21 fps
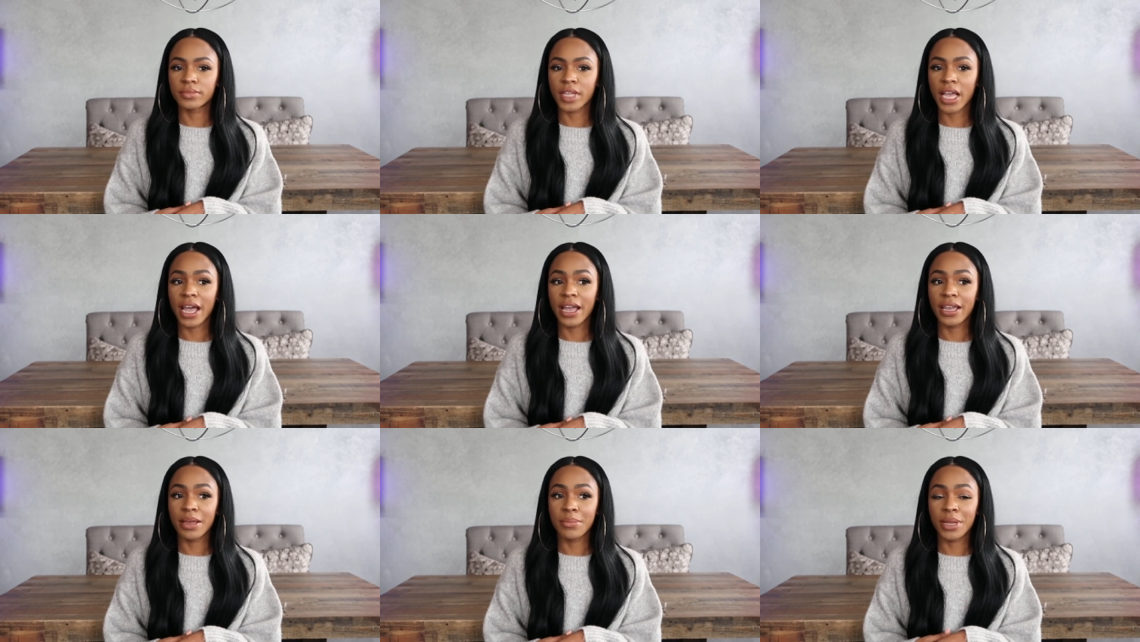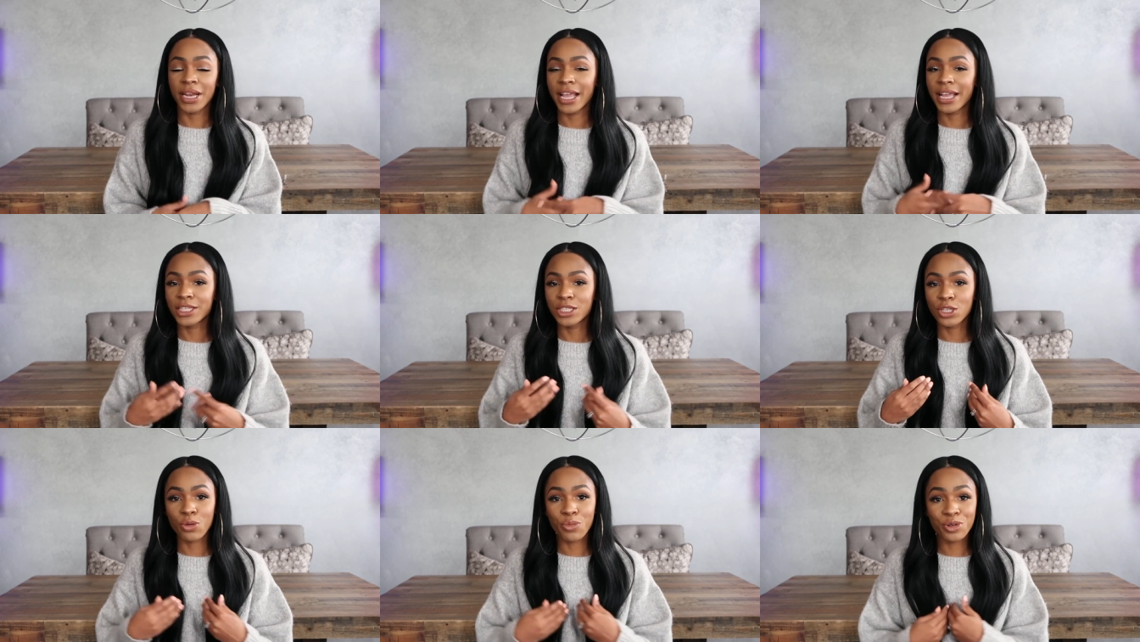I am an
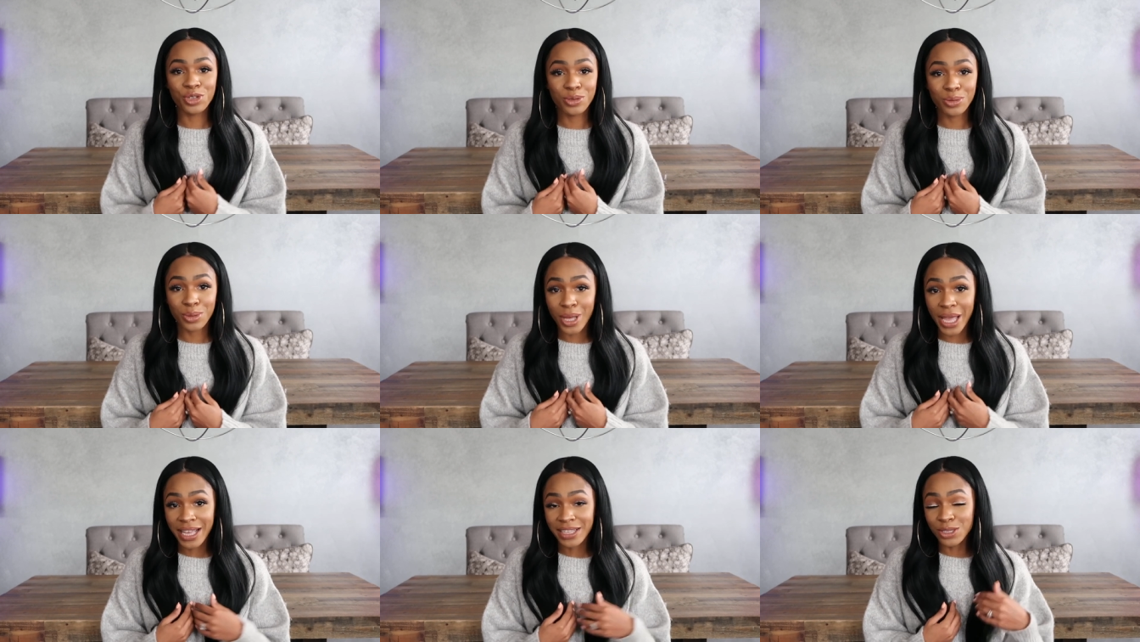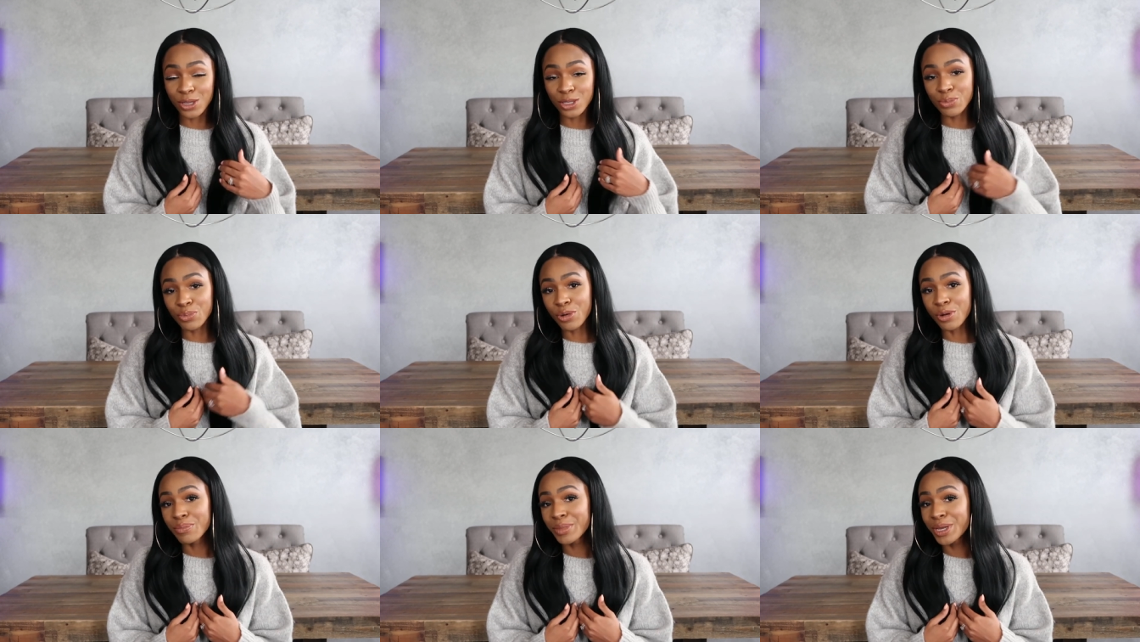ASOS,
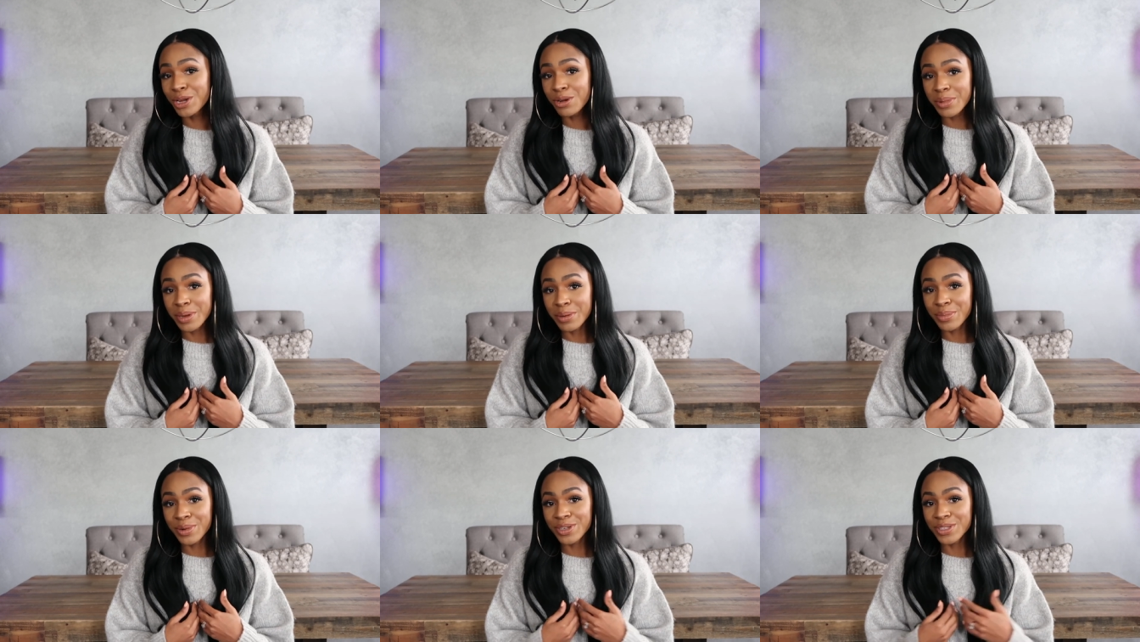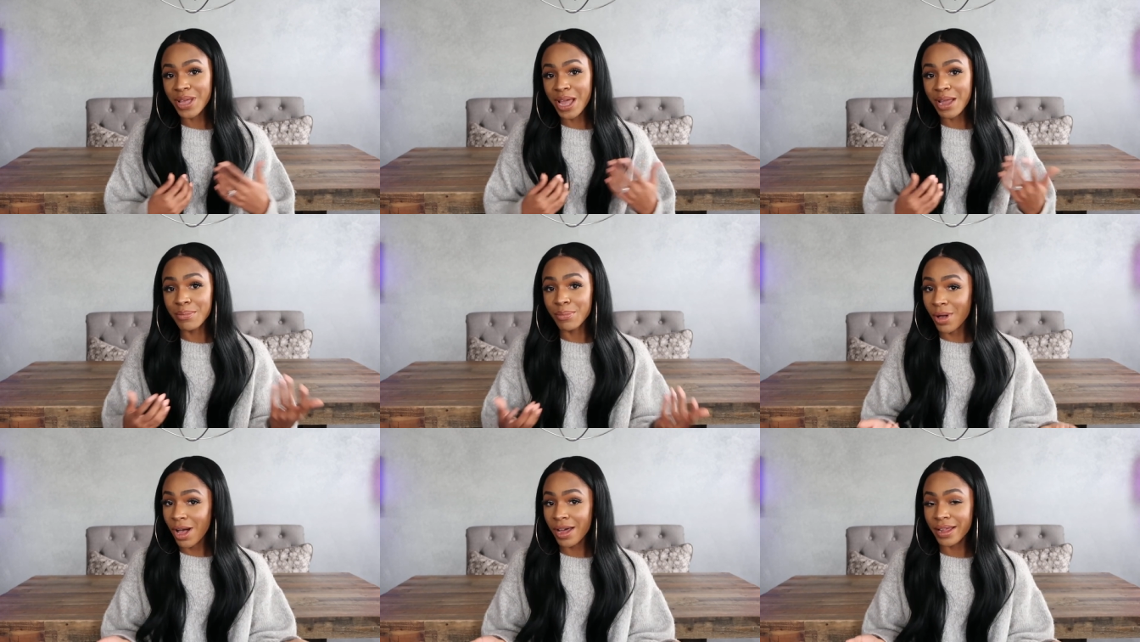ASOS Premier member, so
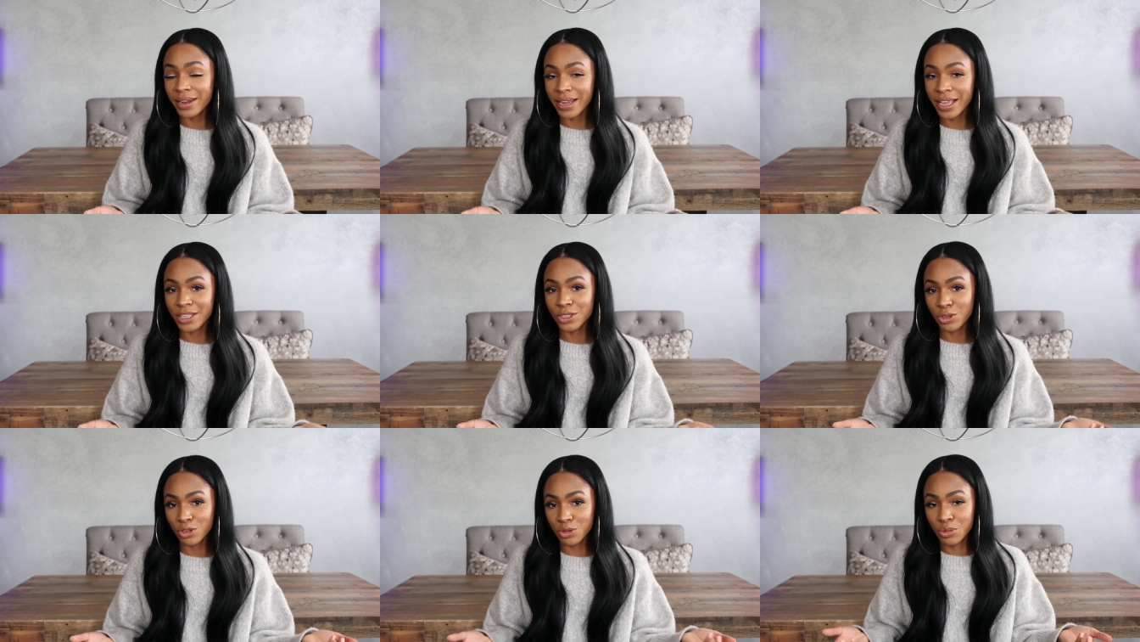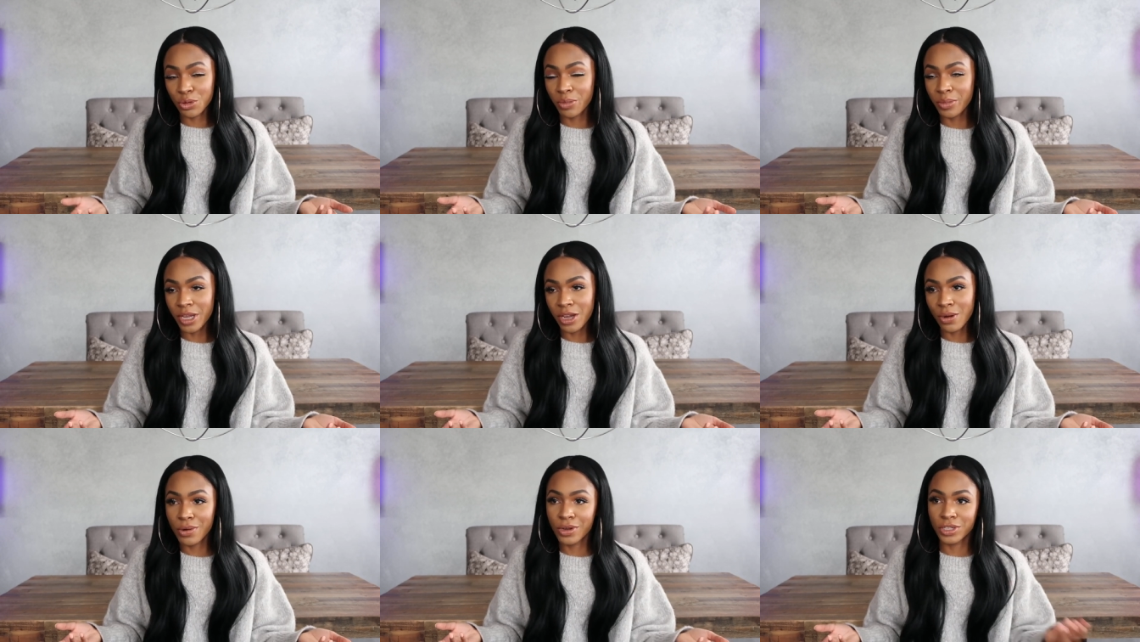I bought ASOS
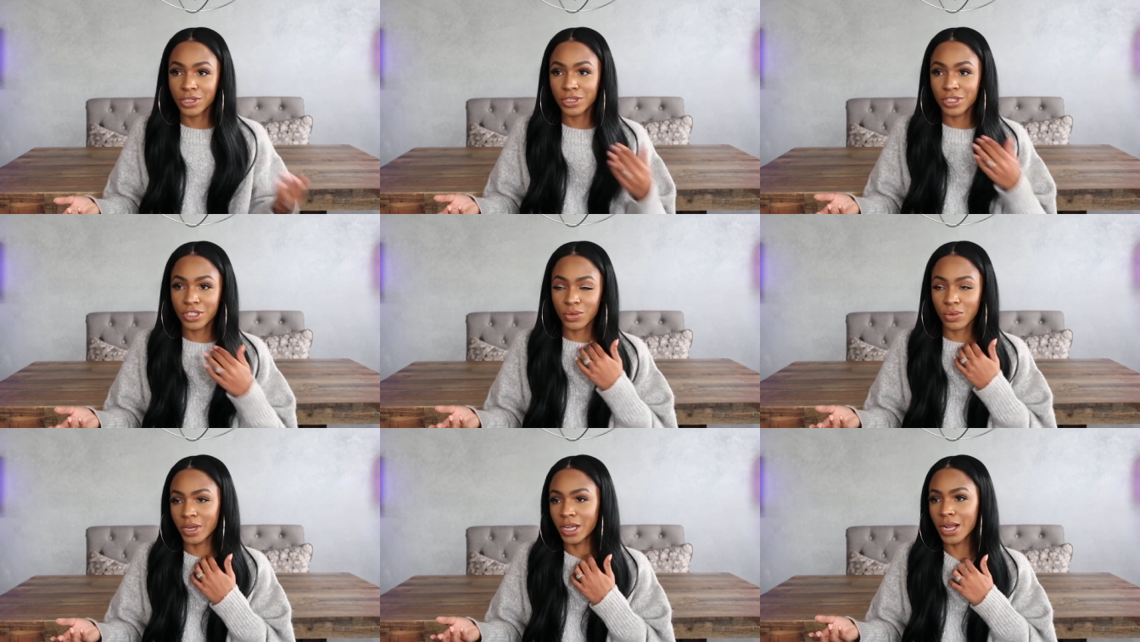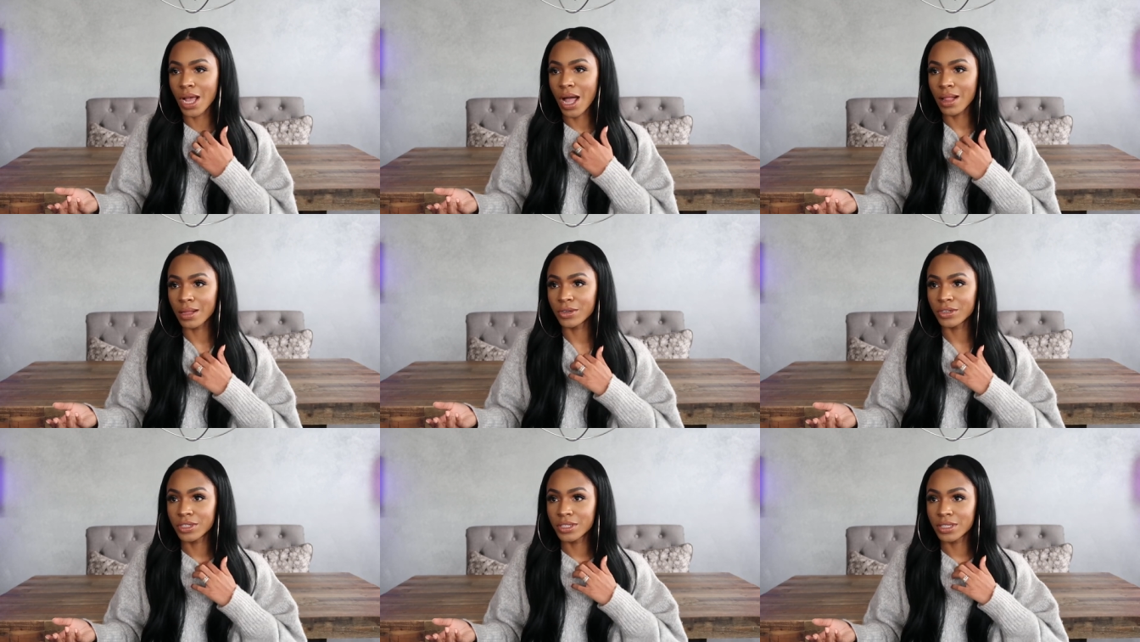Premier, which is twenty
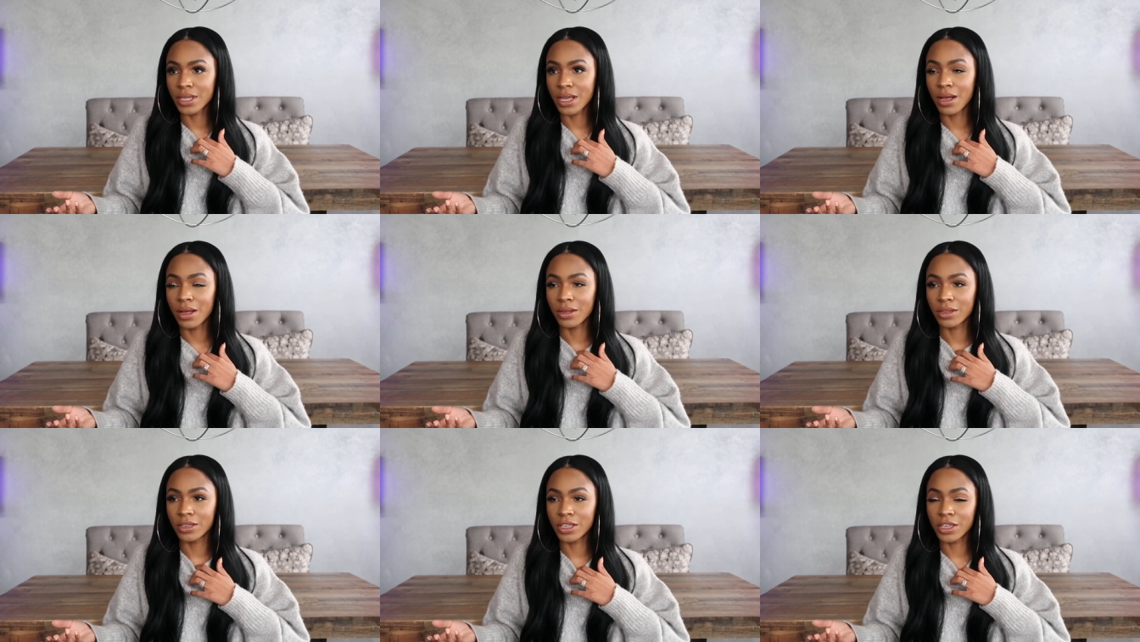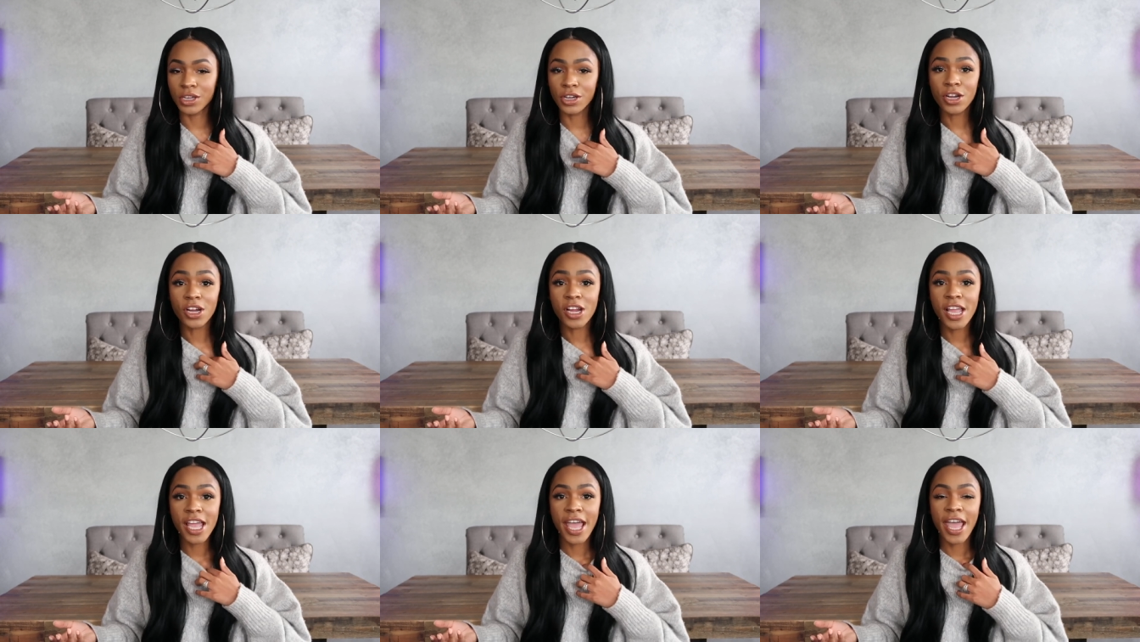dollars a
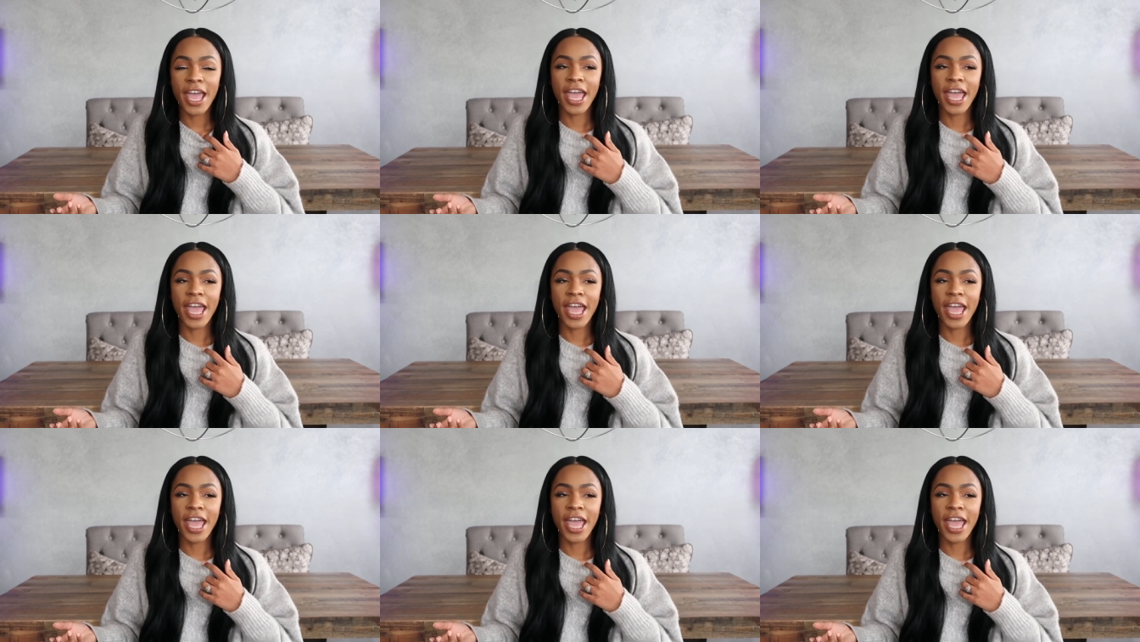year,